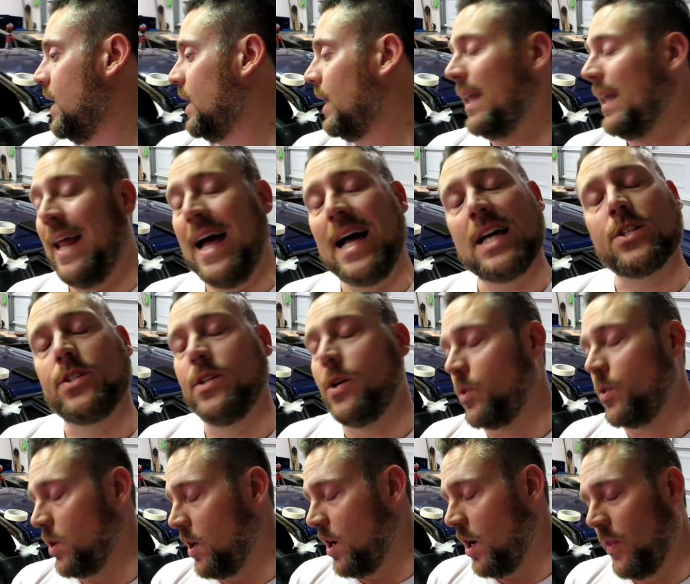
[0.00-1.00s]
Last
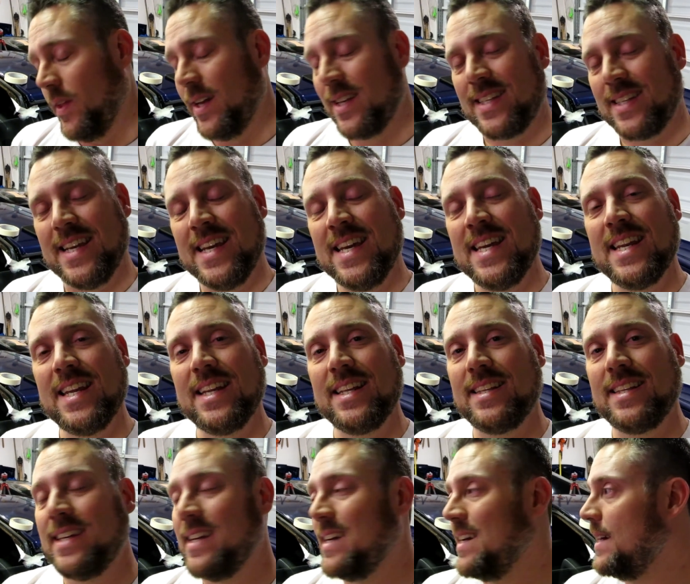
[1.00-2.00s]
note to all this,
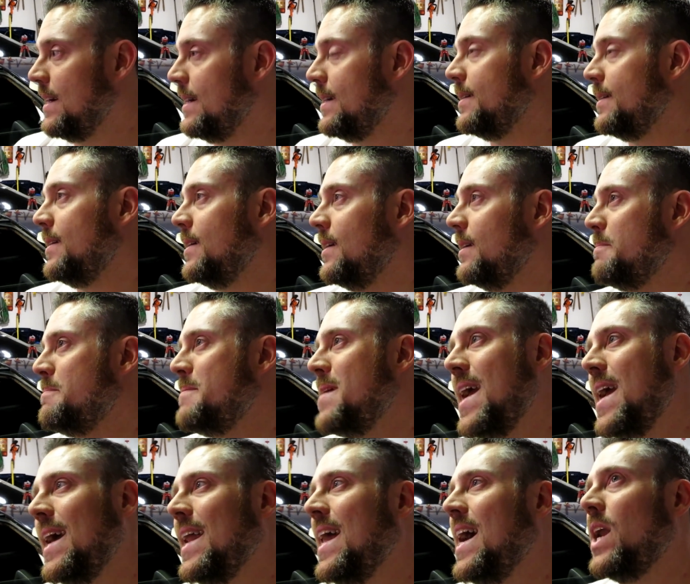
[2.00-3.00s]

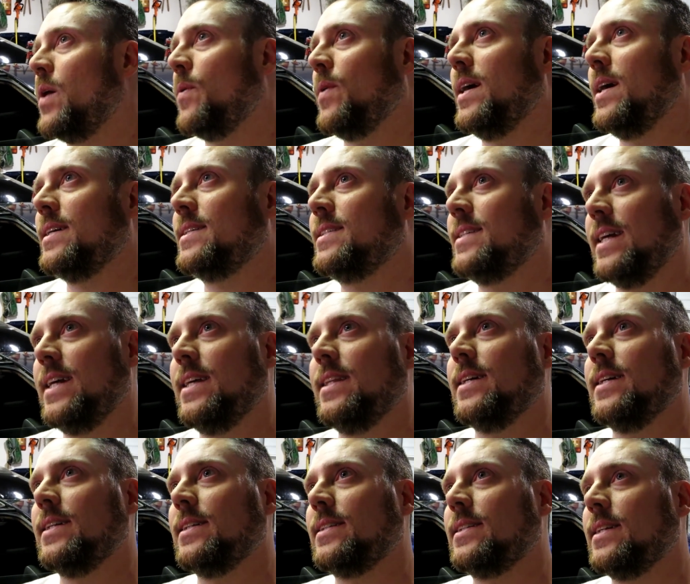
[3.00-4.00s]
man, how do I say
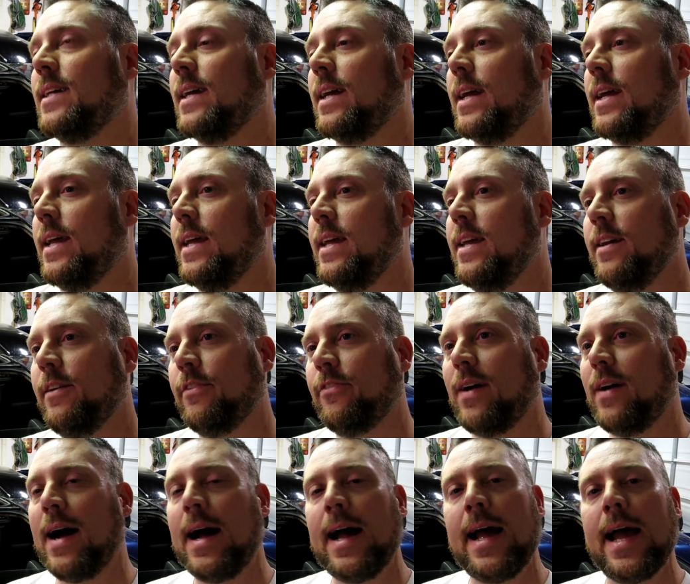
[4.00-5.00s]
this? If
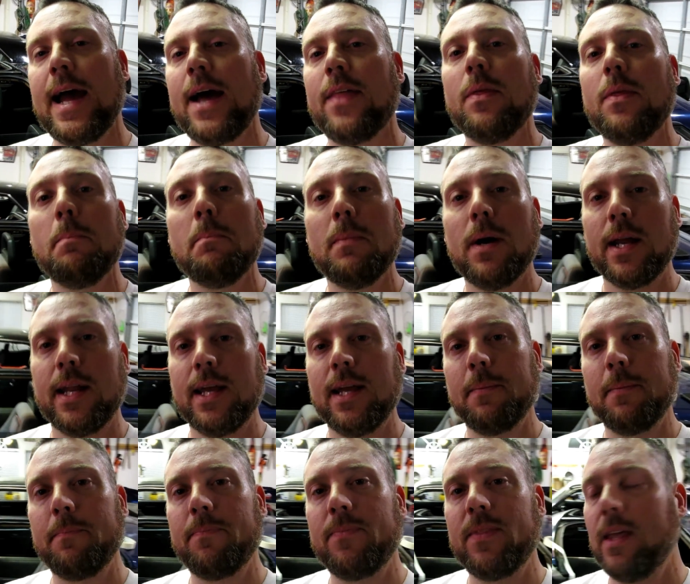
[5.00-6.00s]
I had the money,
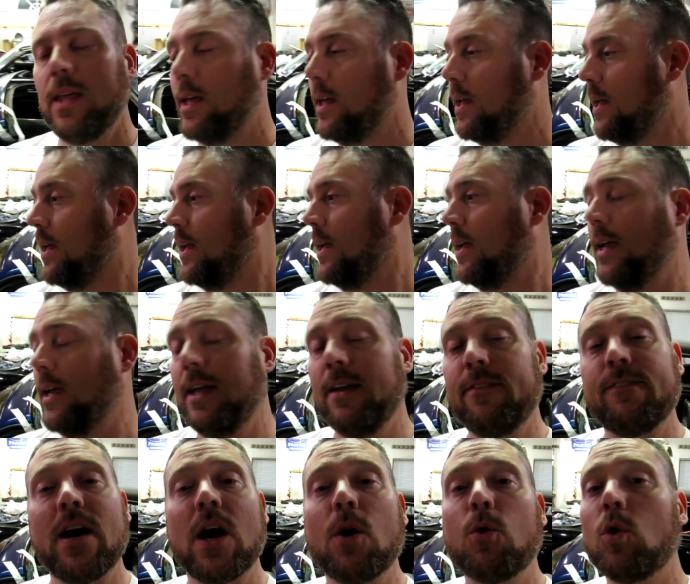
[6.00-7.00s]

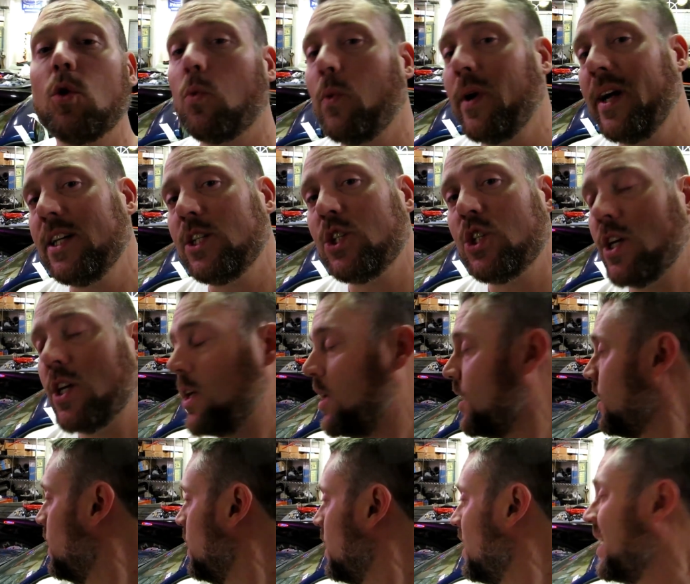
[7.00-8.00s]
if I were rich,
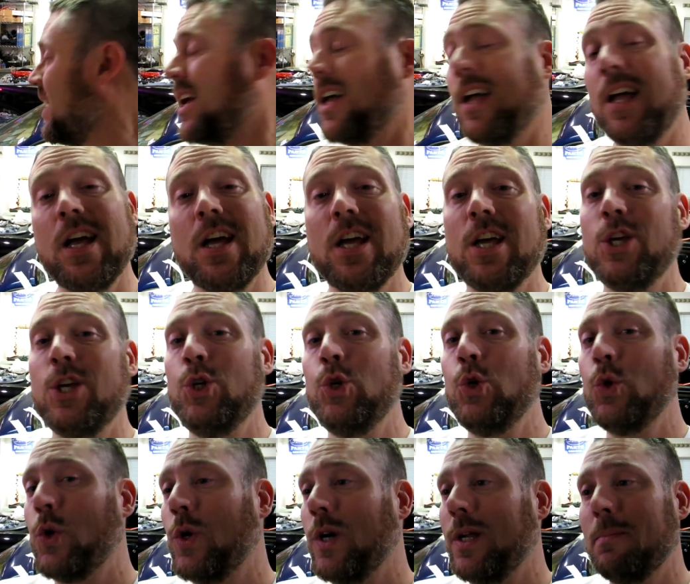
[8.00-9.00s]
you
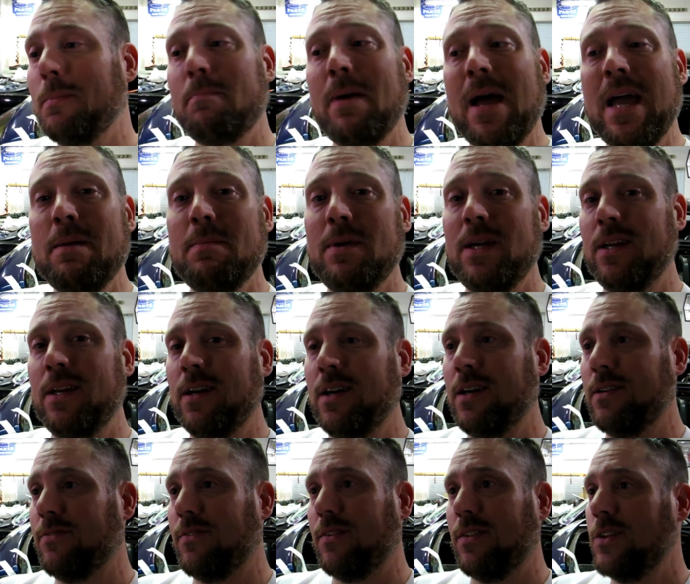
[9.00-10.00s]
couldn't pay me
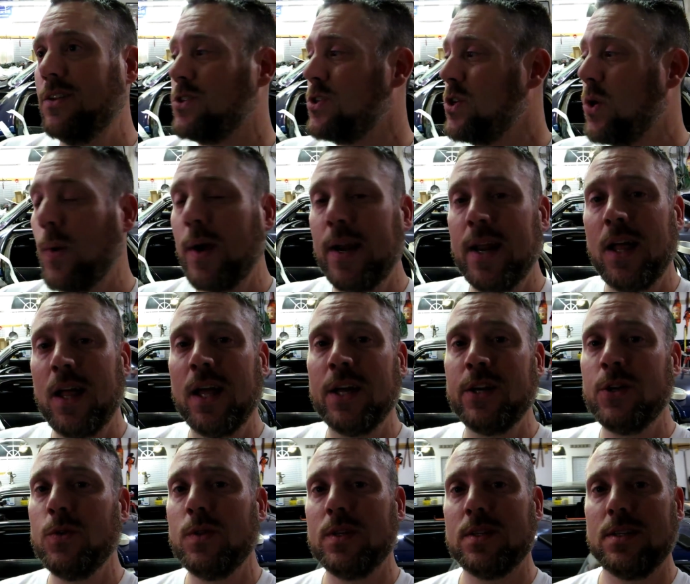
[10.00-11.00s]
enough, there's no way in hell I'd
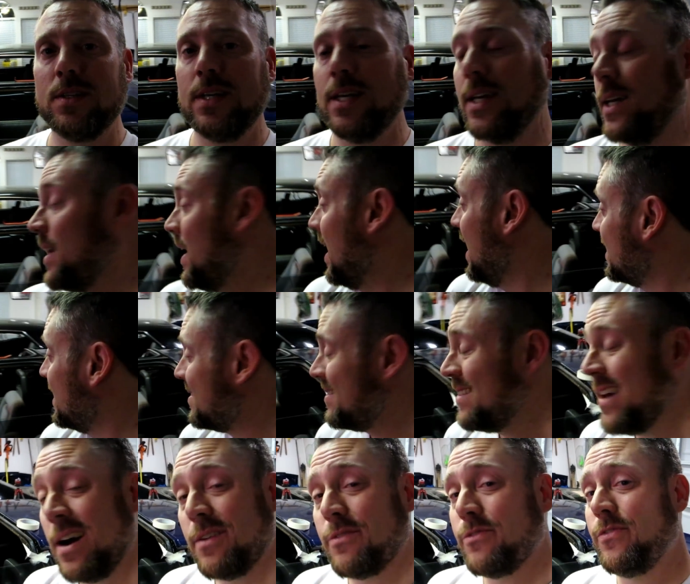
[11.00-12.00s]
do this again. It's
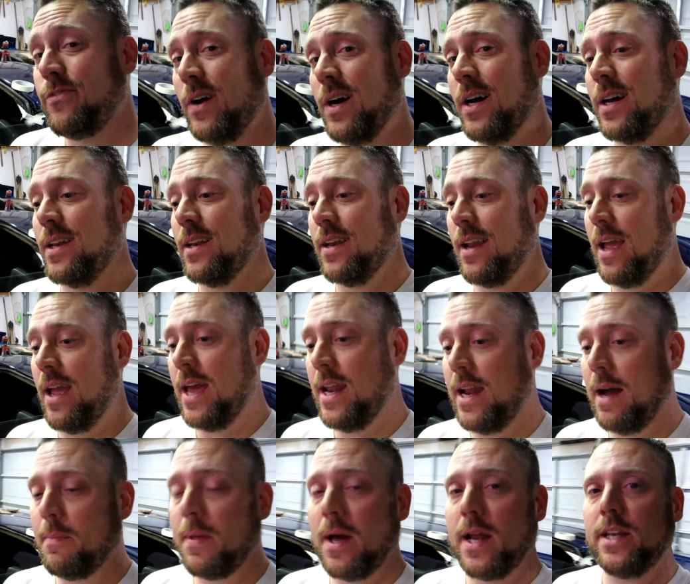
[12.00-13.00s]
not fun, and
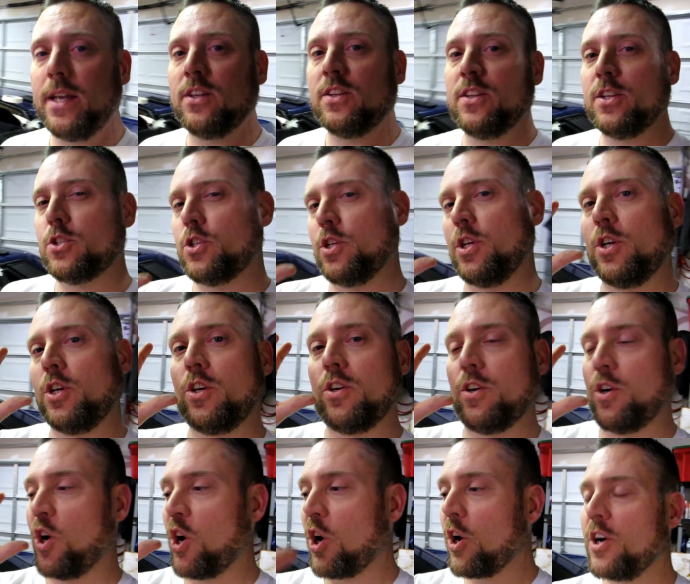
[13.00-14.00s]
I'm not
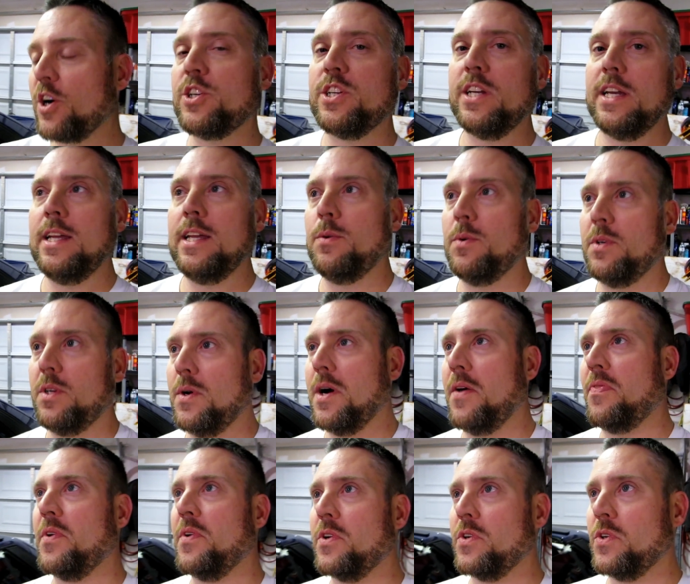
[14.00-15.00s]
discouraging anyone to go
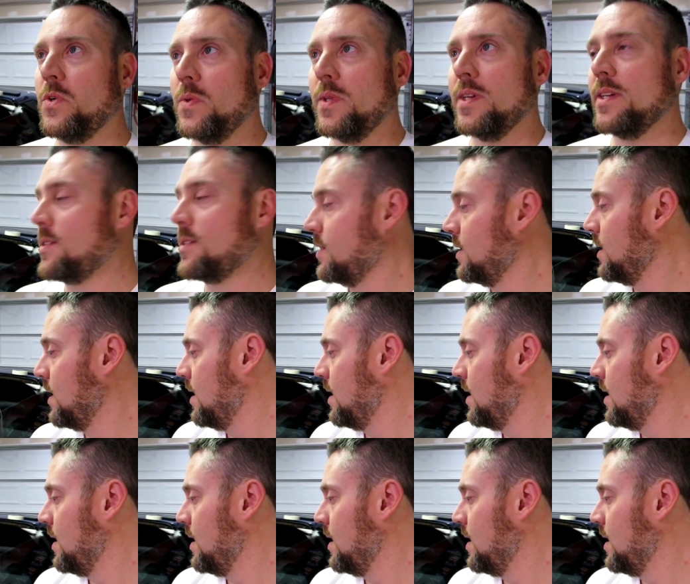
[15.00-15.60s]
out there and do this.